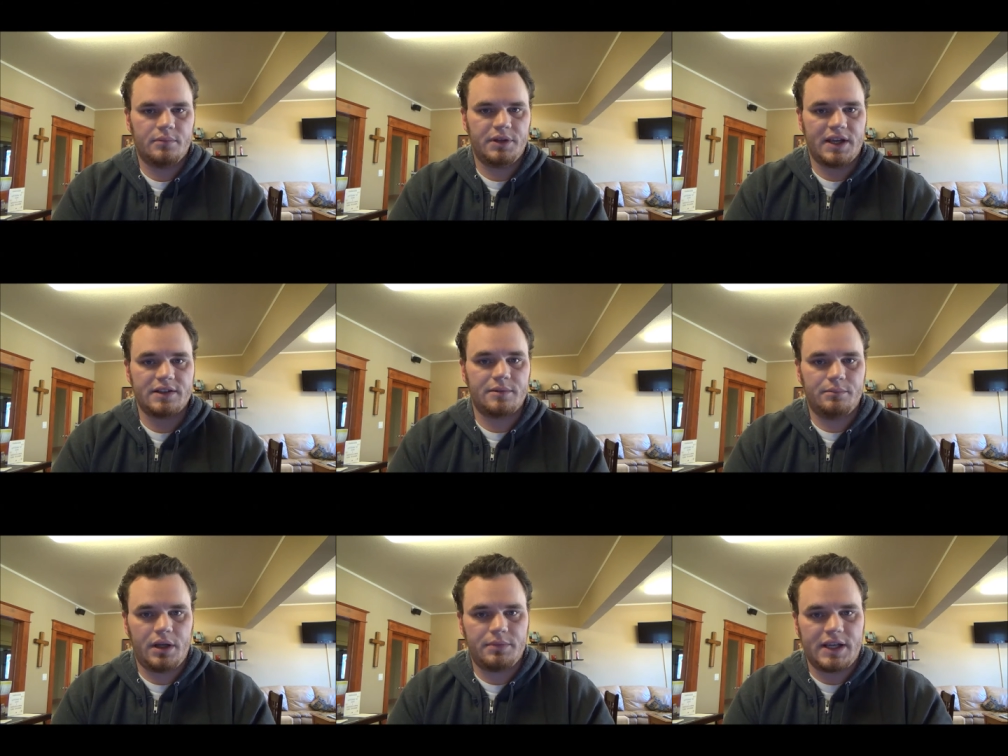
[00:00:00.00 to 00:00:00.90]
because
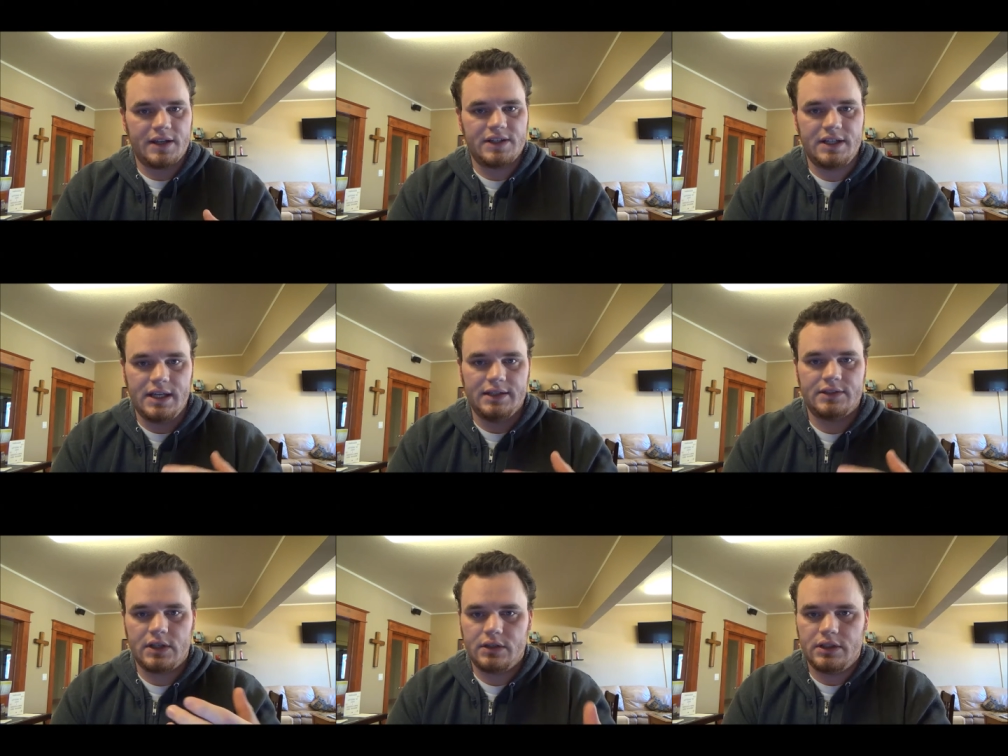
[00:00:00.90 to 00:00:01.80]
but because he
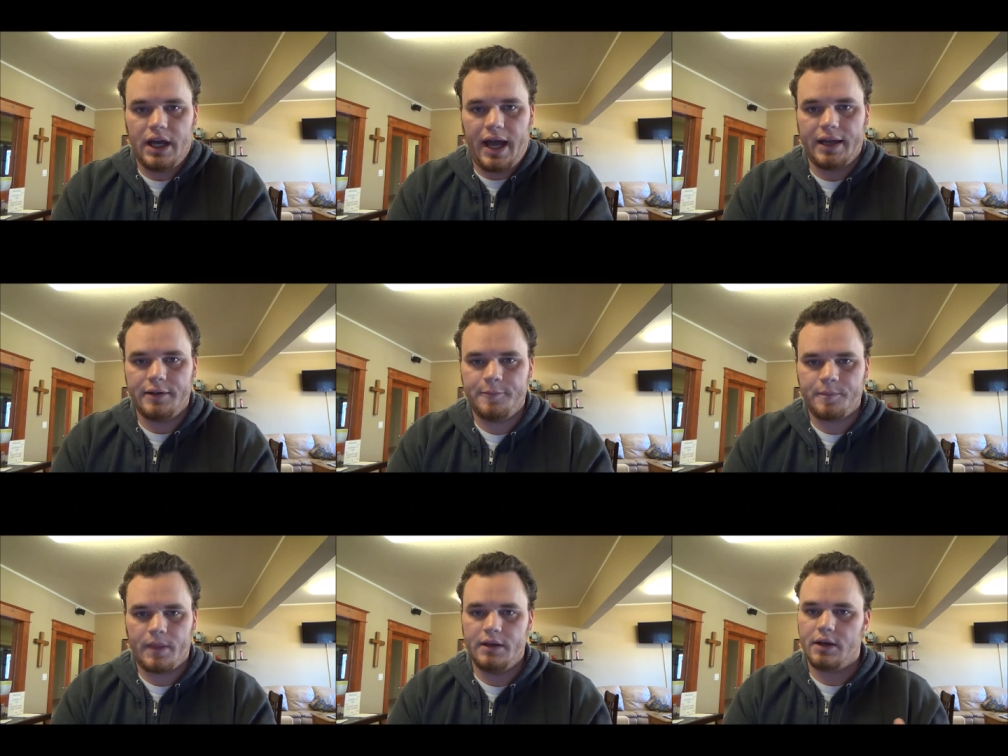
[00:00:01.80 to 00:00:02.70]
is God.
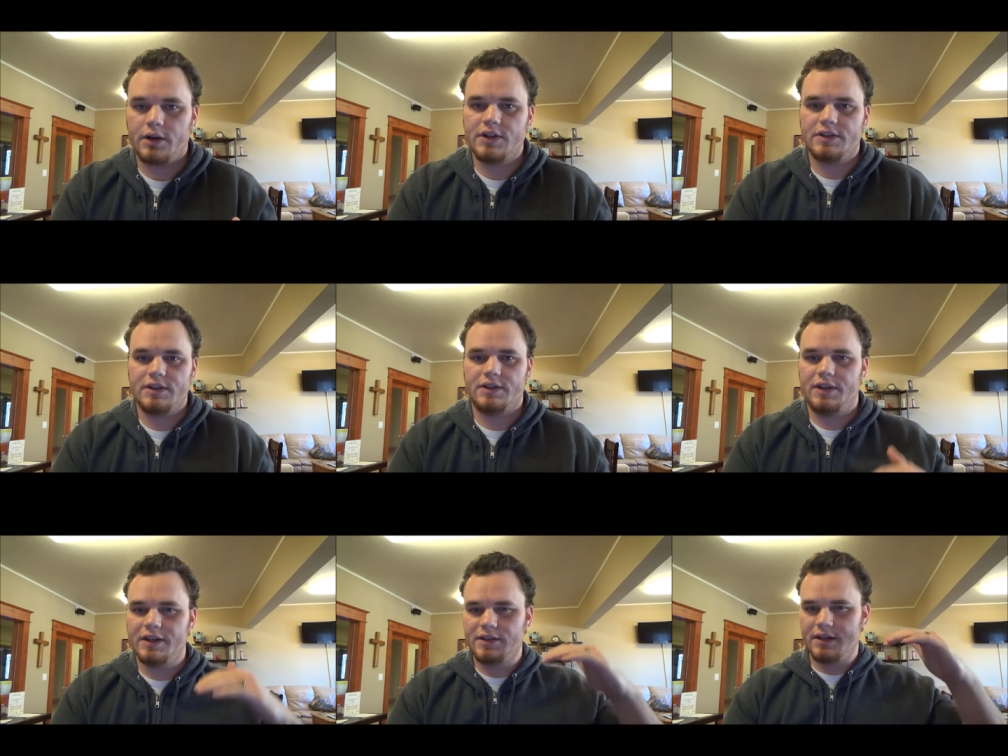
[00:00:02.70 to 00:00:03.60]
A narcissist
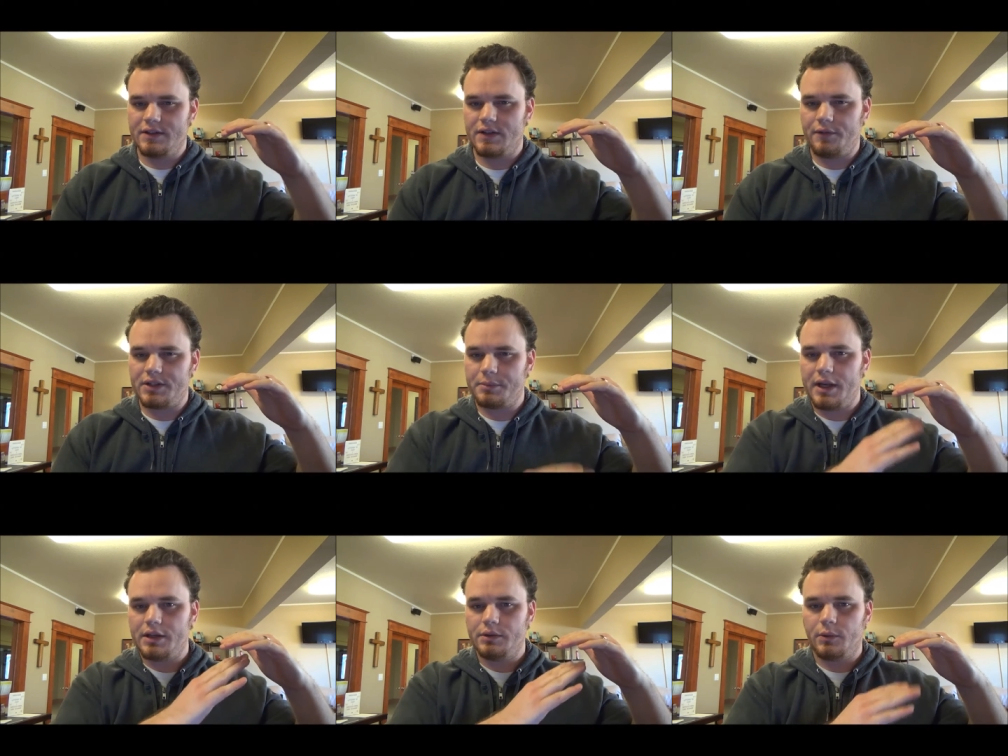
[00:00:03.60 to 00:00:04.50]
thinks they deserve some
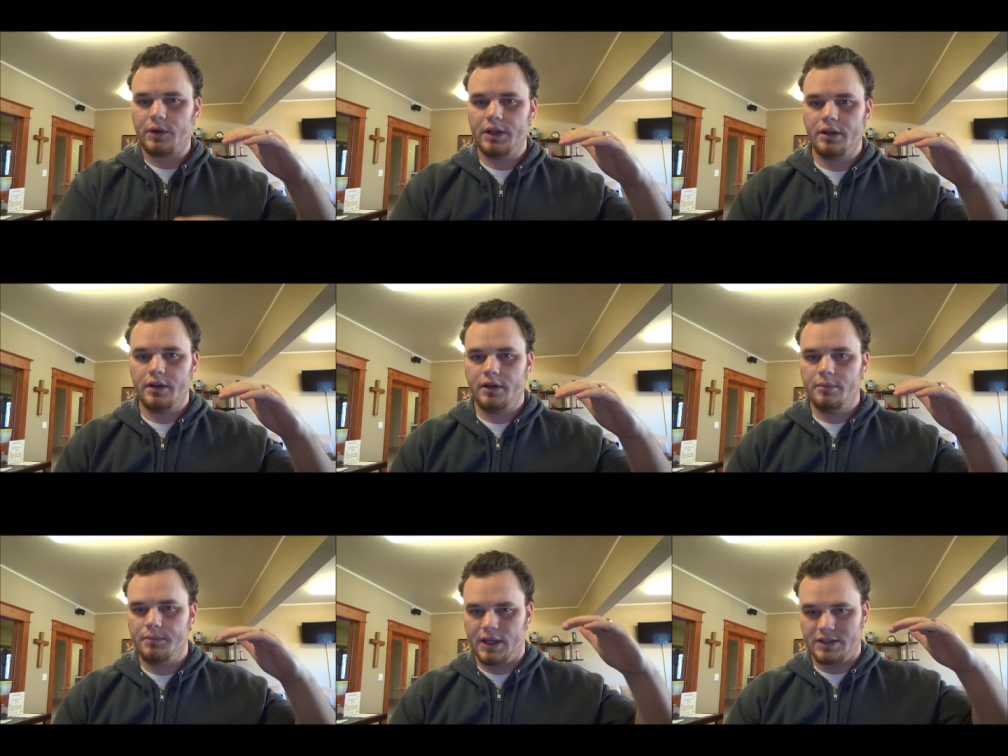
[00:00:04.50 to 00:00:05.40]
kind of glory
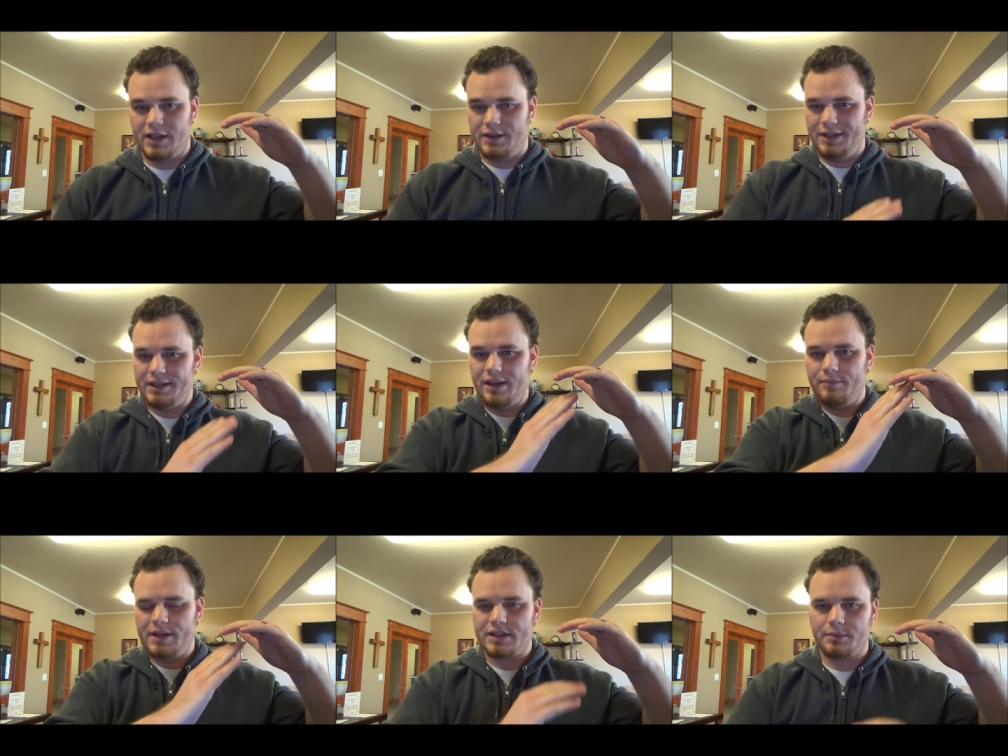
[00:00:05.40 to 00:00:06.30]
because they think they've
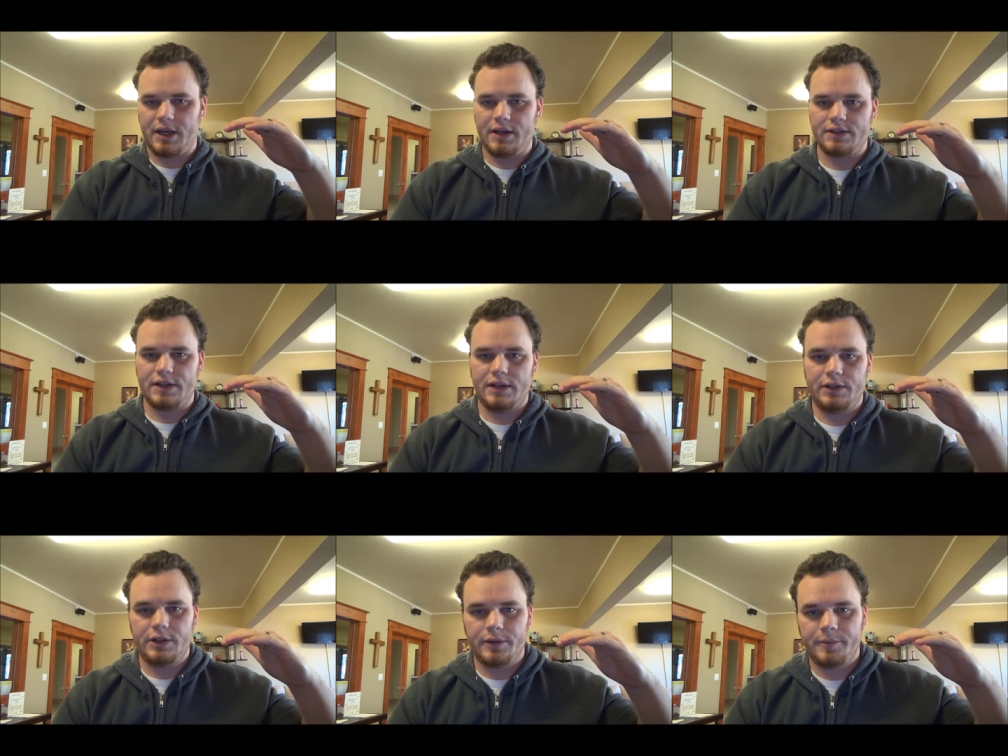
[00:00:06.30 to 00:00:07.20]
met some kind of
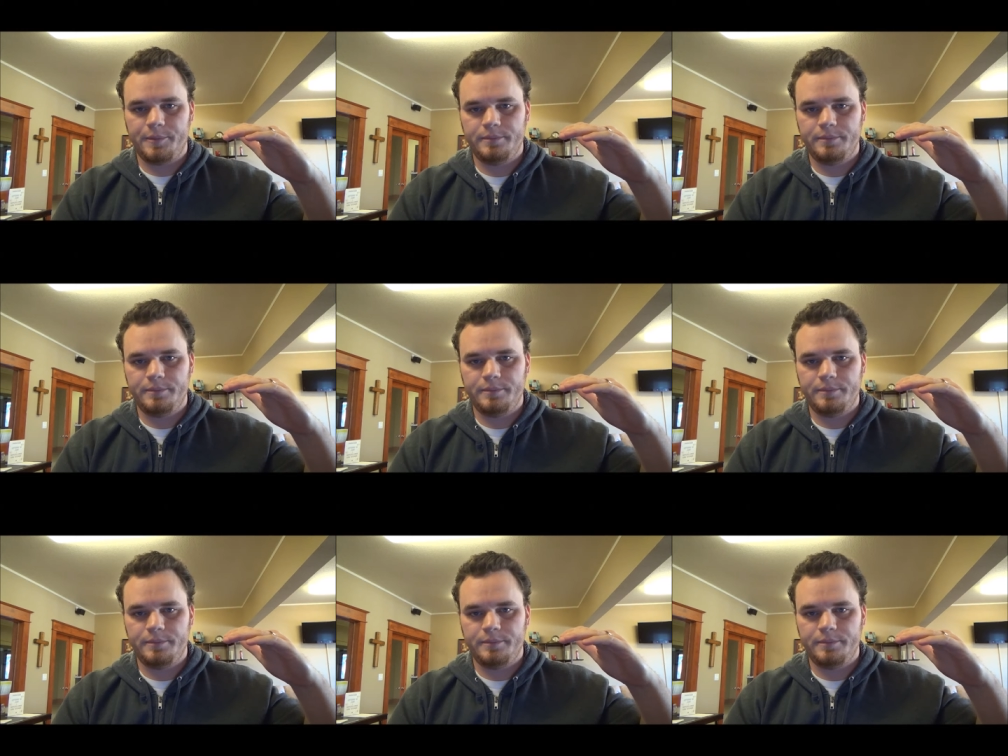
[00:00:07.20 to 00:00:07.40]
standard.